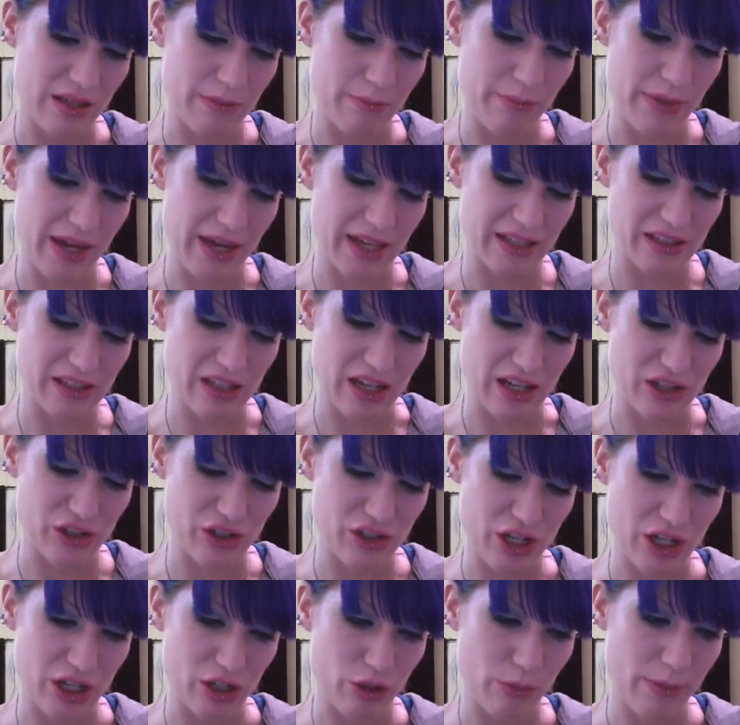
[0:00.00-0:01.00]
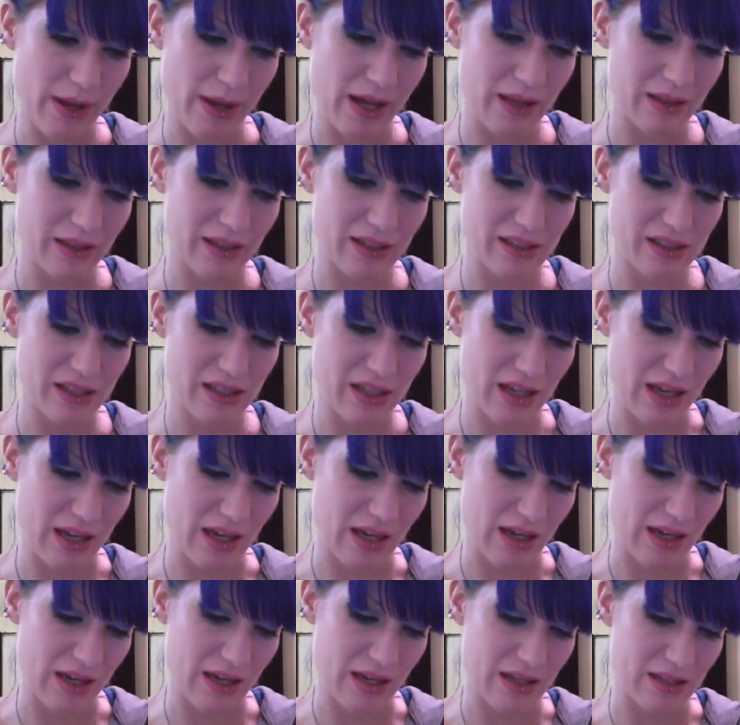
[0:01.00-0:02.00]
the Baked Eyeshadow Palette,
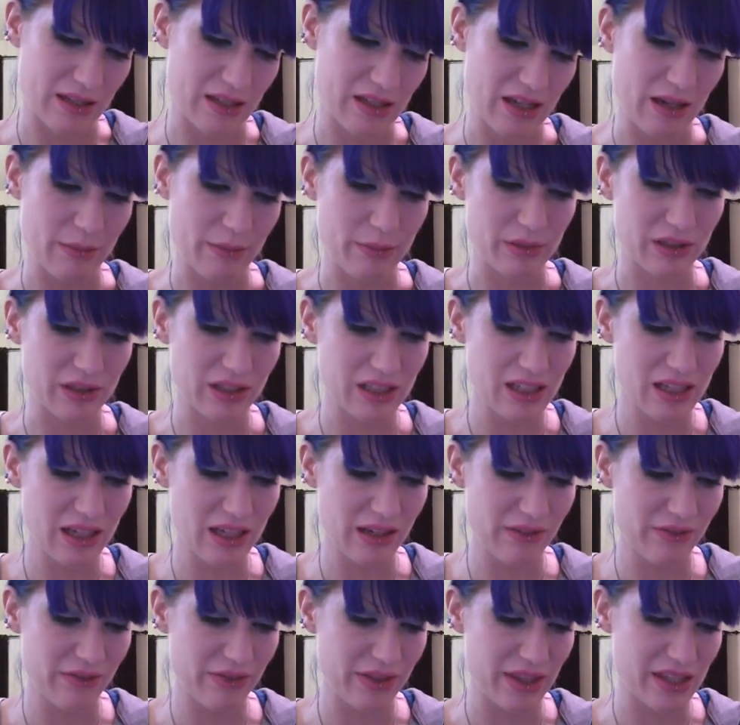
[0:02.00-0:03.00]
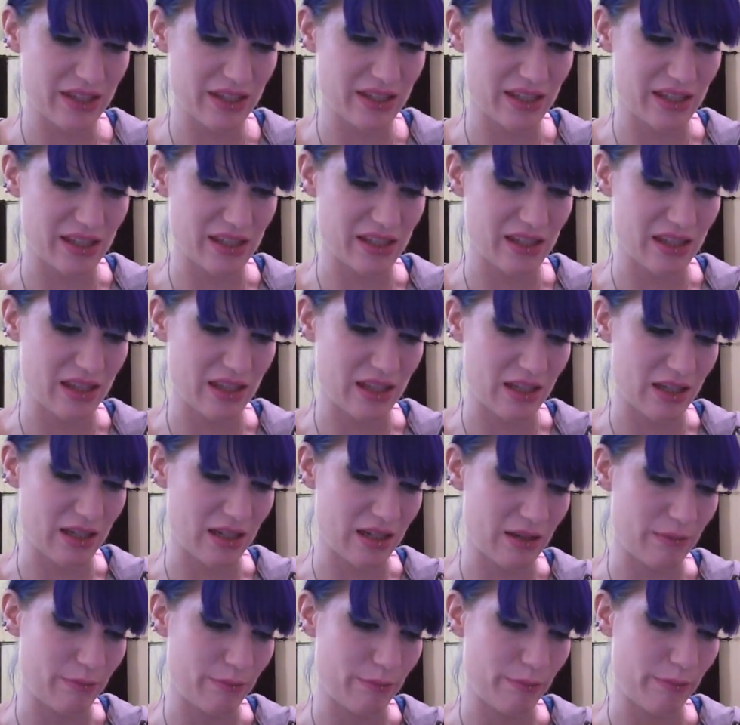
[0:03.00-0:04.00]
and I believe this is
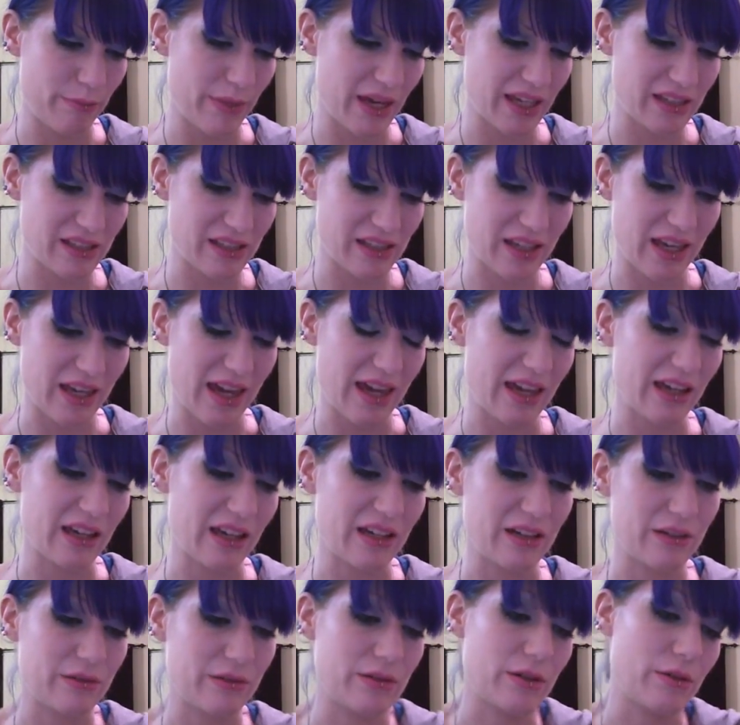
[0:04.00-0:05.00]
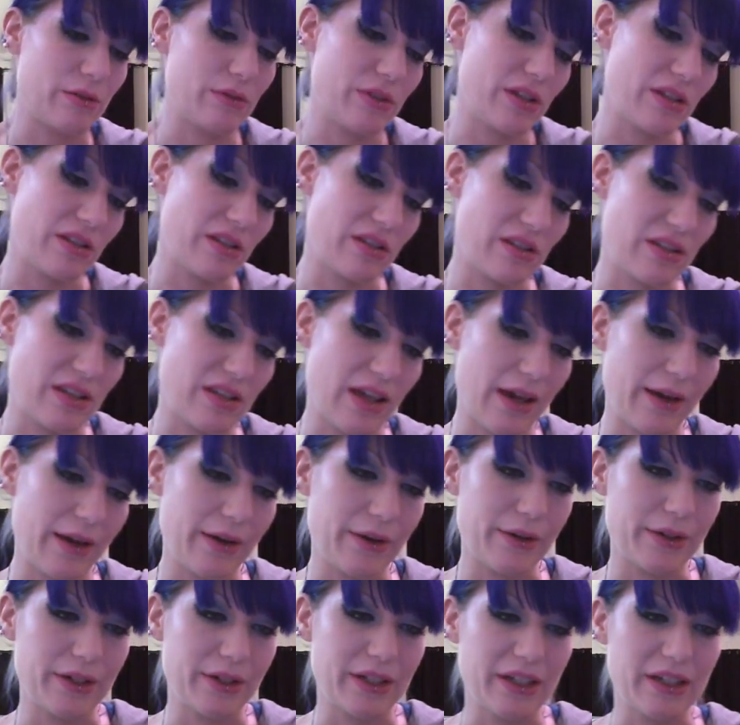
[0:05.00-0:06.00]
the Baked a Cake. I don't know, it doesn't say
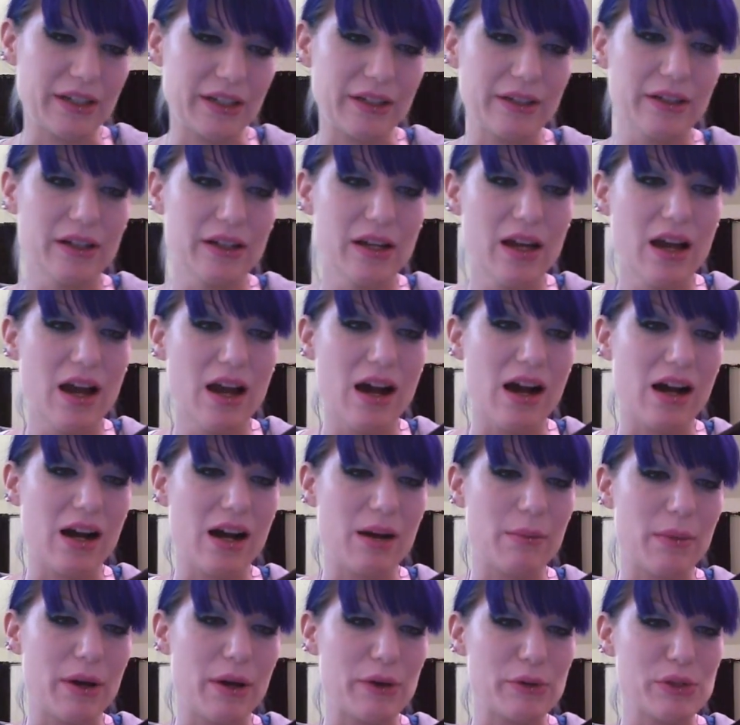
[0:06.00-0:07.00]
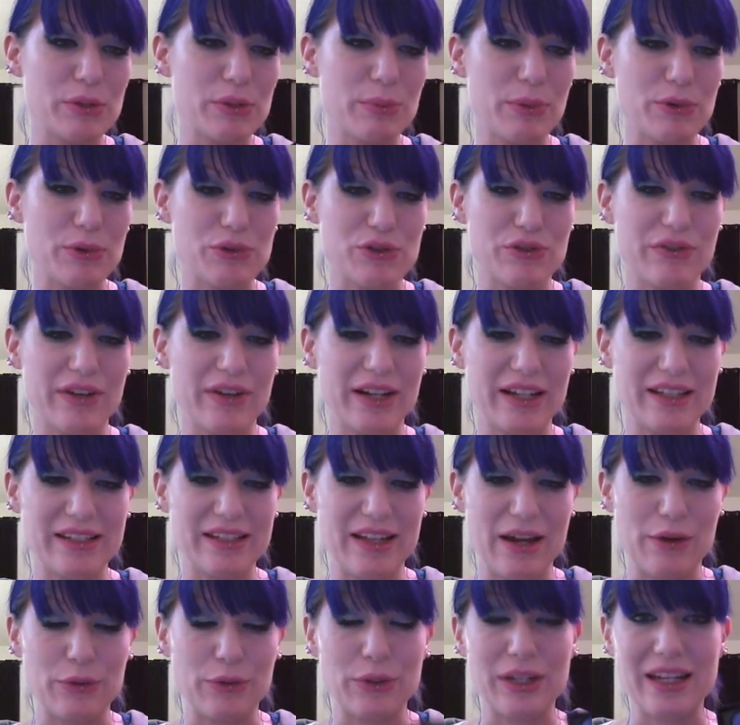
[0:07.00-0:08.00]
on here. I was supposed to write it
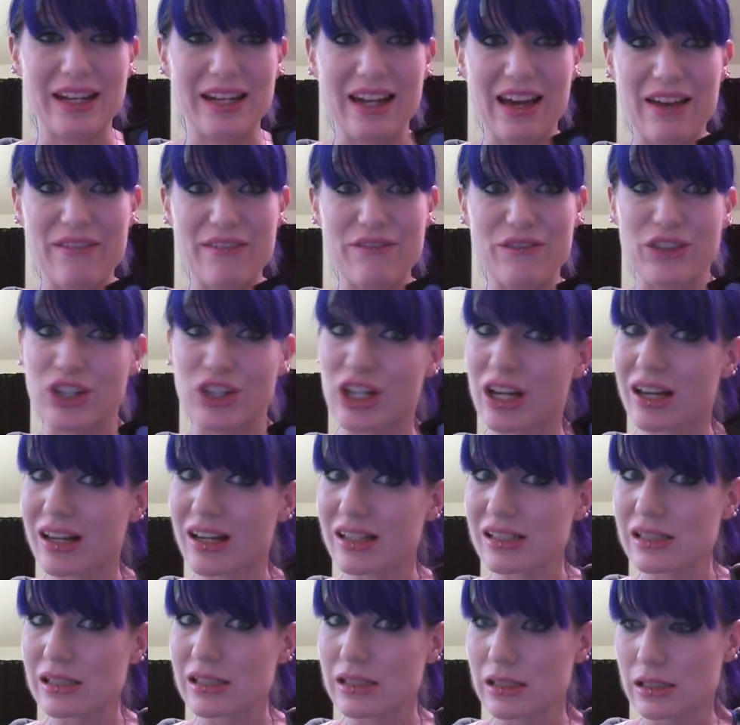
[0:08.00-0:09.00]
down and I forgot,